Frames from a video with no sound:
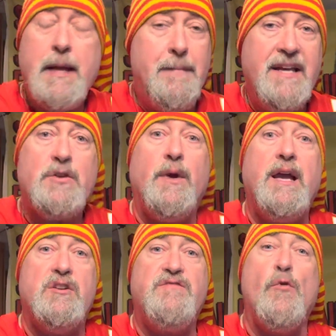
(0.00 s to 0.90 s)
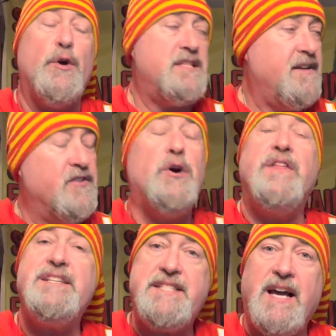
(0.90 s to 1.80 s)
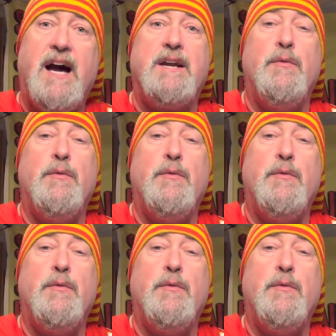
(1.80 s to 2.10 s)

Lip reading: Beat the Raiders for us, even though they suck.